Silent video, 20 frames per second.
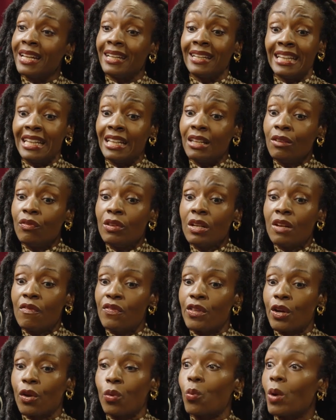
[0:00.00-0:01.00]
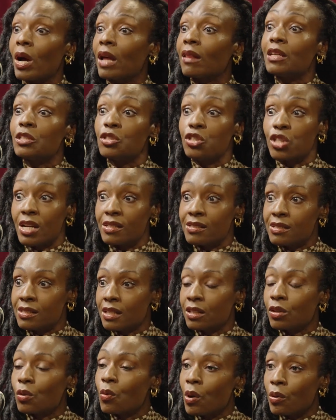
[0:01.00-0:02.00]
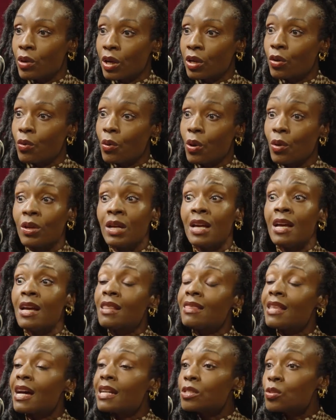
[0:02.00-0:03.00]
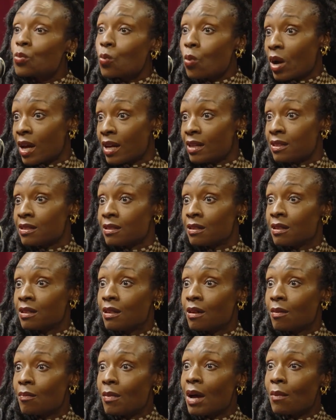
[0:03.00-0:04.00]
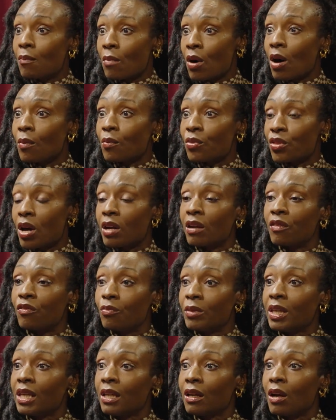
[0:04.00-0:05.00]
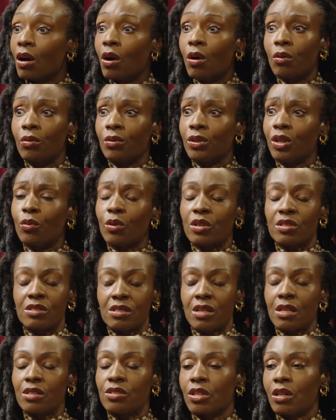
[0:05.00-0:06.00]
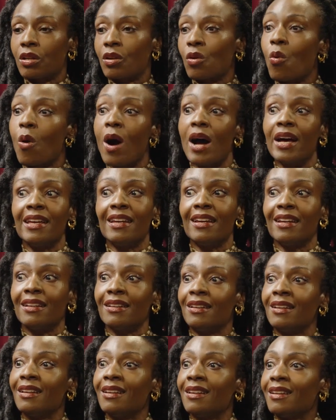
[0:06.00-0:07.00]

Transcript: And even if they're well-adjusted, quote unquote, that's what my mom thought of me. Oh, you were such a quiet,